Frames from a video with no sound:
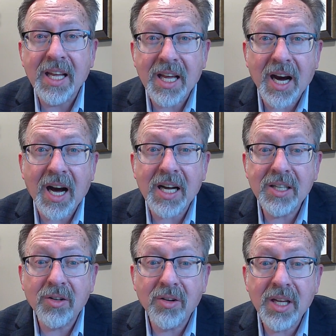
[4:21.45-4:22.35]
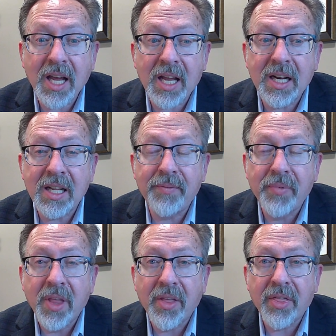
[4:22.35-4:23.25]
God created
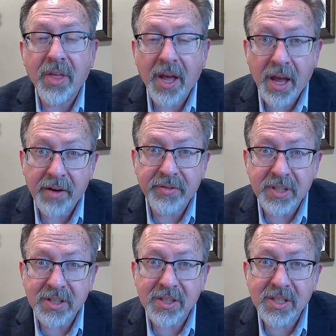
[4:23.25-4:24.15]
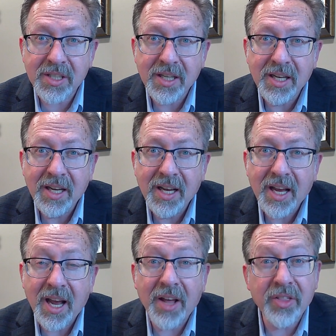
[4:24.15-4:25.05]
the heavens
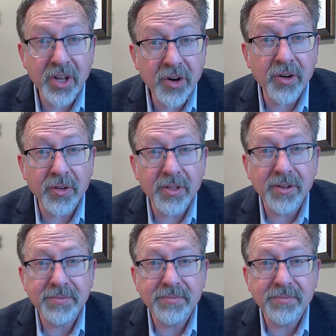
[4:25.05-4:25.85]
and the earth.